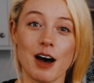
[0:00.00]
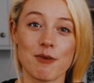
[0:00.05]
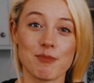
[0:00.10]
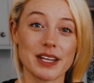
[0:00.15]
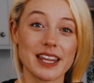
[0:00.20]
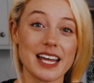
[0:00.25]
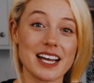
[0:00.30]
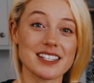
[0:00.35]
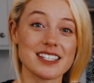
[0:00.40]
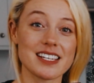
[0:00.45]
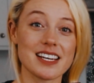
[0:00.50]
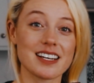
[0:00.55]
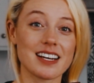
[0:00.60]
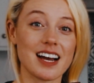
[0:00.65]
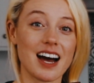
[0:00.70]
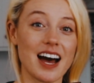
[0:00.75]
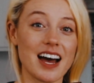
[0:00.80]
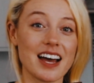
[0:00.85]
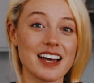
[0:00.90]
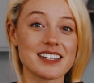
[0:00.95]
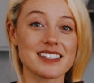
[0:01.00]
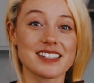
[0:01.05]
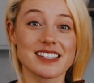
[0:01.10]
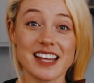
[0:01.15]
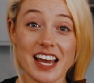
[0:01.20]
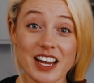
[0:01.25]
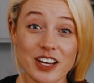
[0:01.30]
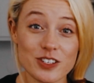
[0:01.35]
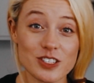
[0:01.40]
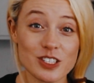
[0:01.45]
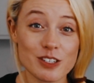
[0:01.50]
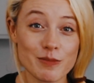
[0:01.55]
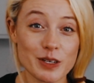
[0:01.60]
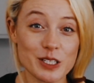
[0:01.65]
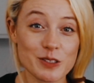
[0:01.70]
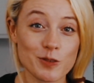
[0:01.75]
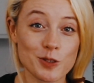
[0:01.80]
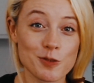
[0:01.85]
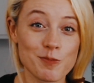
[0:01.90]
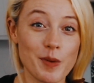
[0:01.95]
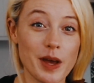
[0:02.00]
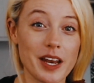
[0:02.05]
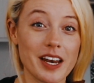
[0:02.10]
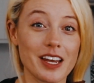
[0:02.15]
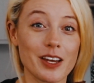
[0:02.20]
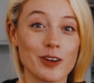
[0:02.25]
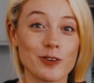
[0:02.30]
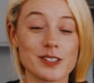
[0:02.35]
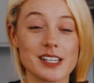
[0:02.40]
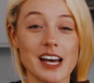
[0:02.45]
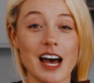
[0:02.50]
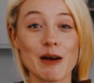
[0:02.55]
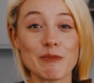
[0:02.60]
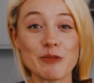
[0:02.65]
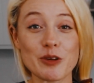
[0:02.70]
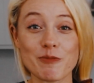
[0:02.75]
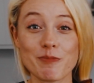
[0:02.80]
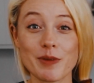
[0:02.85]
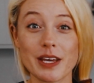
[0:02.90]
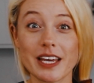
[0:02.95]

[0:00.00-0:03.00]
But that's it, guys. Thank you so much for spending your time with